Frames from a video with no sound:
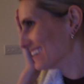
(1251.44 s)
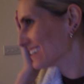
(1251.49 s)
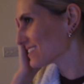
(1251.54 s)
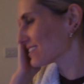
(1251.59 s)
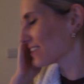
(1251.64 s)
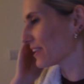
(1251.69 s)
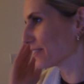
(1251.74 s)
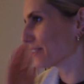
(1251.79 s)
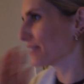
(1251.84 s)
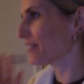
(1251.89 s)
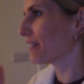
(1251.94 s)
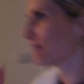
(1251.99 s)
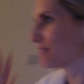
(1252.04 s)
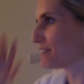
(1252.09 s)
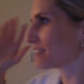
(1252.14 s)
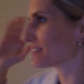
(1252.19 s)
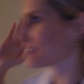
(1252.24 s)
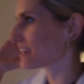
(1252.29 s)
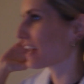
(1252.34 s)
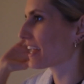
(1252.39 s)
So you have
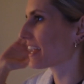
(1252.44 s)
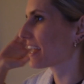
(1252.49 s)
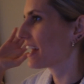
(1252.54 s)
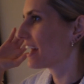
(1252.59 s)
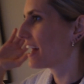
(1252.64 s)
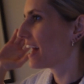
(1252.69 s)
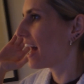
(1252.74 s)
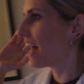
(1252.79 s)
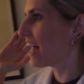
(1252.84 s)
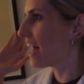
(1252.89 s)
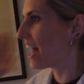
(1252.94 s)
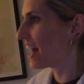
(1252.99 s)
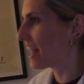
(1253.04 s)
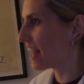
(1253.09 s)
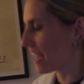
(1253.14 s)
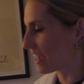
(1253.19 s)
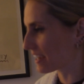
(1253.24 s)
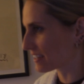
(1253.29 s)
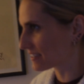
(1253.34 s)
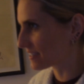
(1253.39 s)
to say
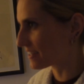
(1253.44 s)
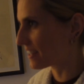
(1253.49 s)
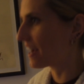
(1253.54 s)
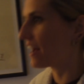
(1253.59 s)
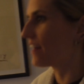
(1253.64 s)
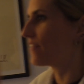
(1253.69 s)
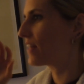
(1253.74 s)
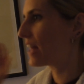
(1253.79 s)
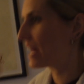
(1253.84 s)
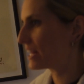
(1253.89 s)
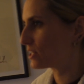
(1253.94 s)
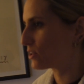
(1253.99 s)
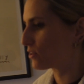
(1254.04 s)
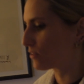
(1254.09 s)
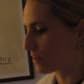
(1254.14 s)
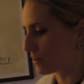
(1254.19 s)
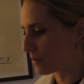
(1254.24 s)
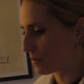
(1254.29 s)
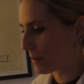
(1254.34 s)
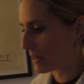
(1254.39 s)
Alexa and then your
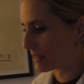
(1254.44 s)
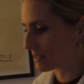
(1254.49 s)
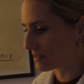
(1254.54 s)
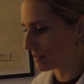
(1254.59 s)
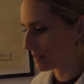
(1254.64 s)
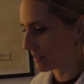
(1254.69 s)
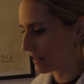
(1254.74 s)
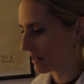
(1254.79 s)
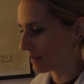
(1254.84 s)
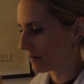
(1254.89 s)
request, yeah?